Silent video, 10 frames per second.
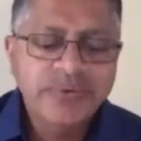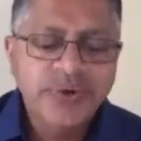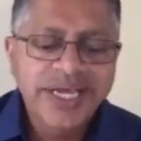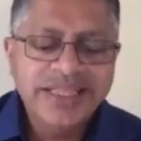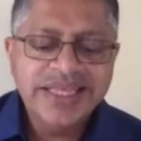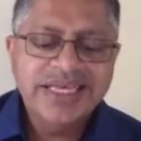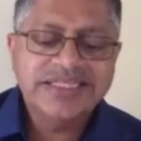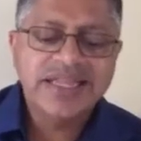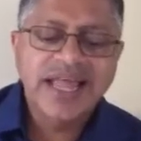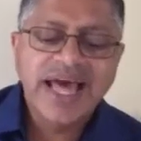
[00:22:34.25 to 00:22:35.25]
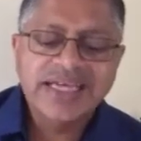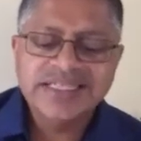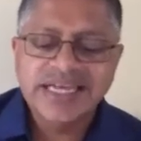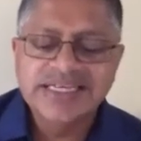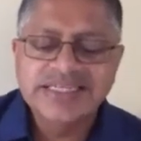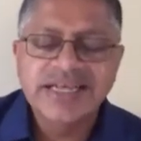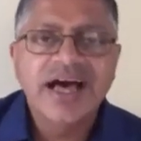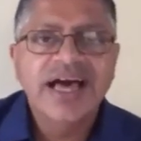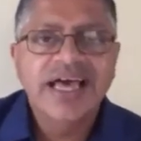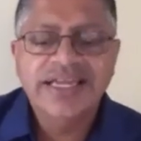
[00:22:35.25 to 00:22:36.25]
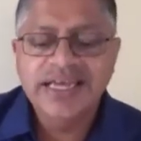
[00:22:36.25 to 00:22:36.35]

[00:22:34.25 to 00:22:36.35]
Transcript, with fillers: breathed his last and died